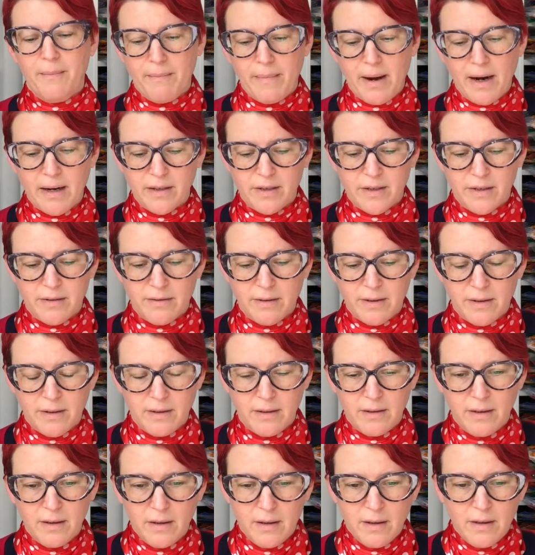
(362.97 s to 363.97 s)
Magda
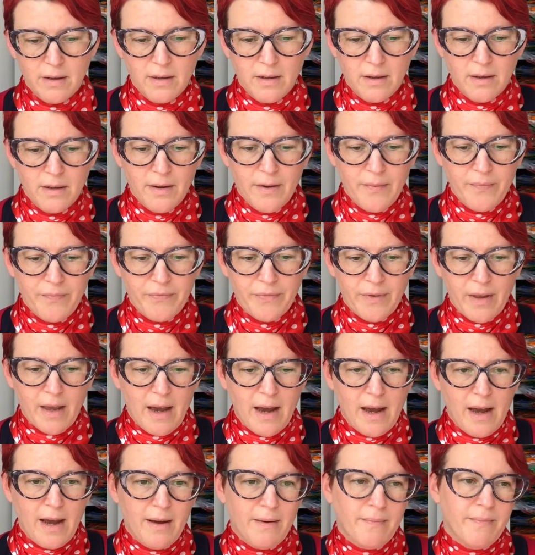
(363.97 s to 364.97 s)

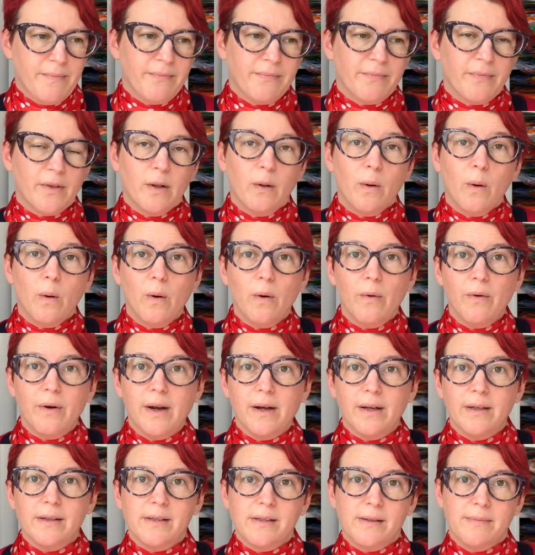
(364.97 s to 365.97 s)
and
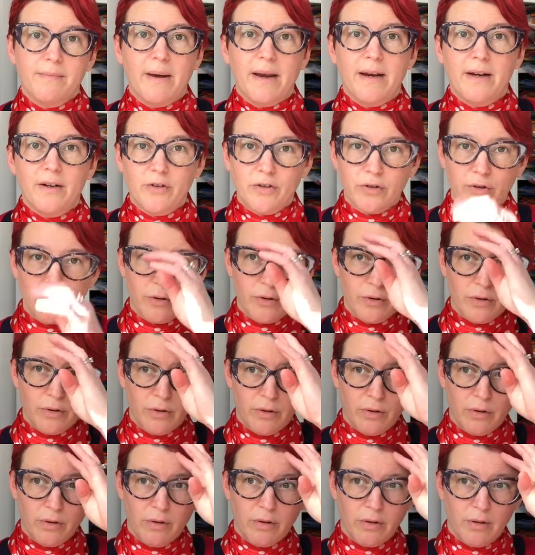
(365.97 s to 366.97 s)
Laura to make sure
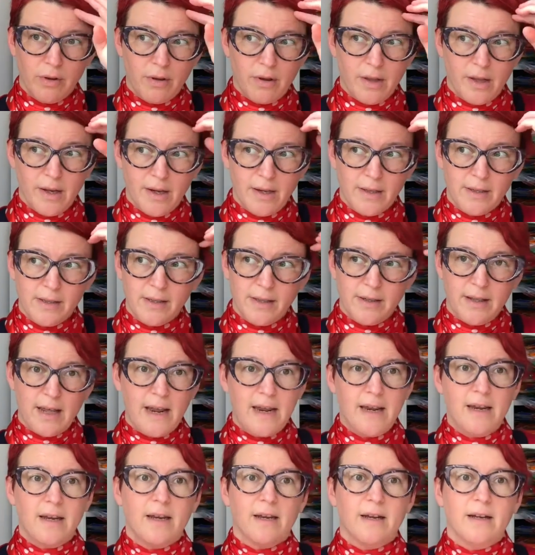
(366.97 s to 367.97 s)
that
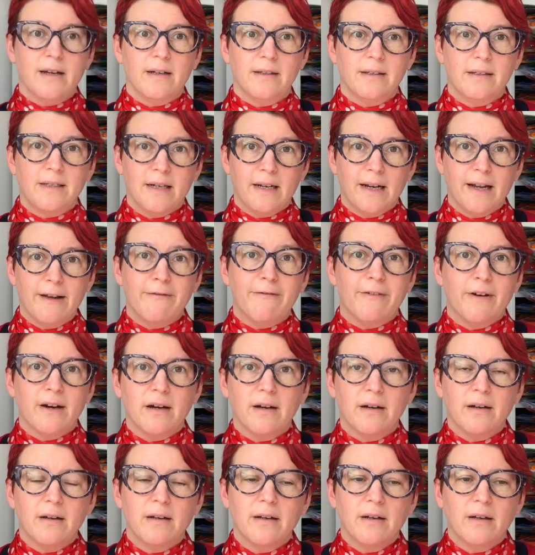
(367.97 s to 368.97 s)
they can
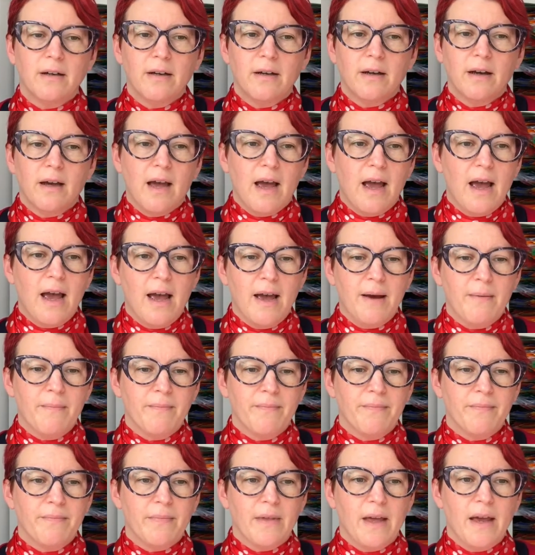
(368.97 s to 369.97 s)
deliver
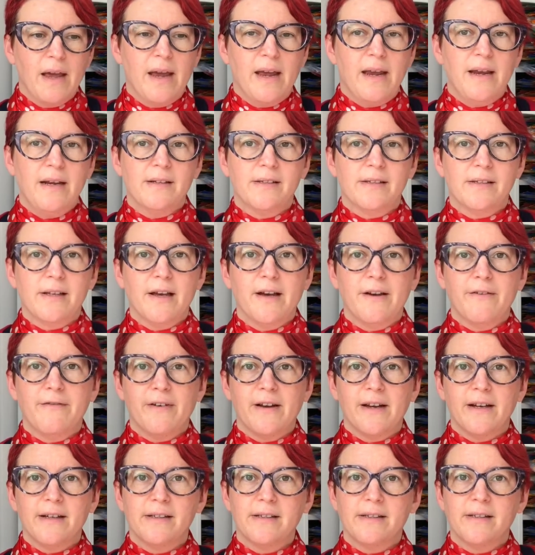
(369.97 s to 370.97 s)
a
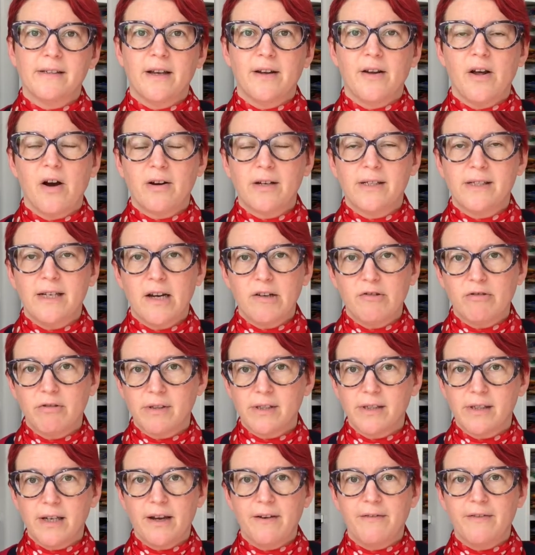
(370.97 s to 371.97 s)
service, an architectural
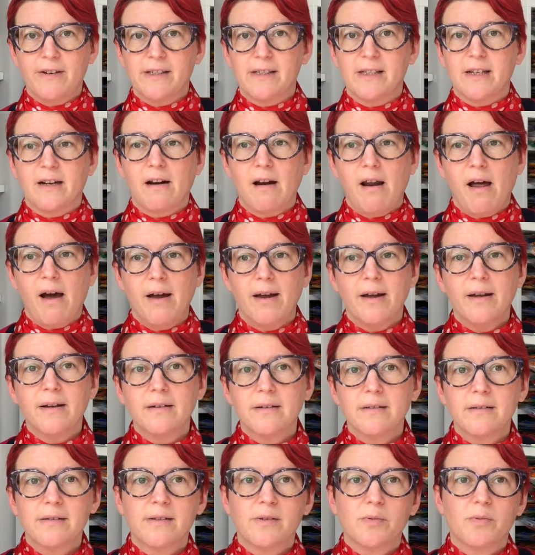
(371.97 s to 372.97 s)
service to
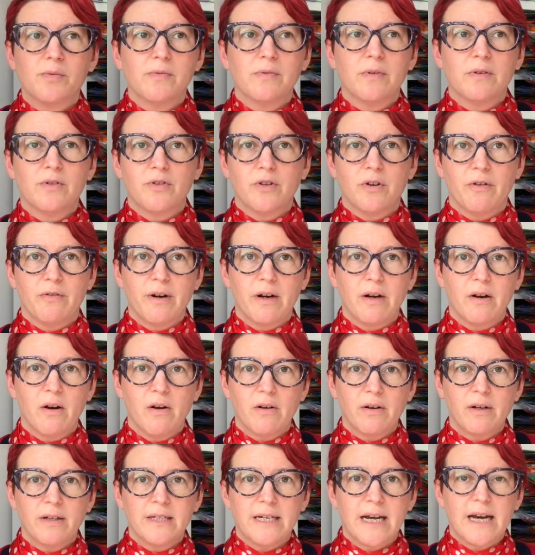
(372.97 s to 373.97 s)
clients during
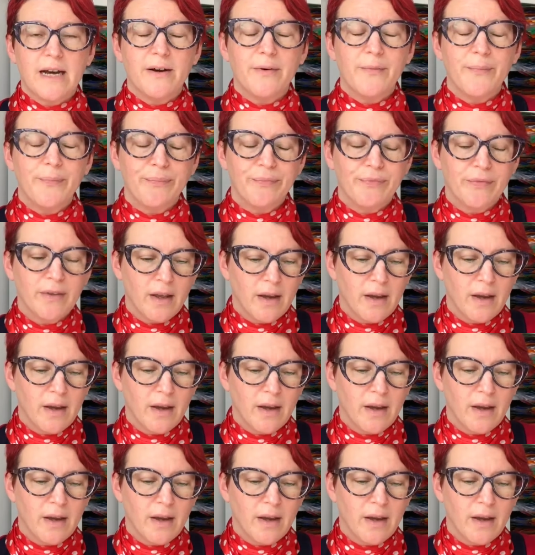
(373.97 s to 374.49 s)
lockdown.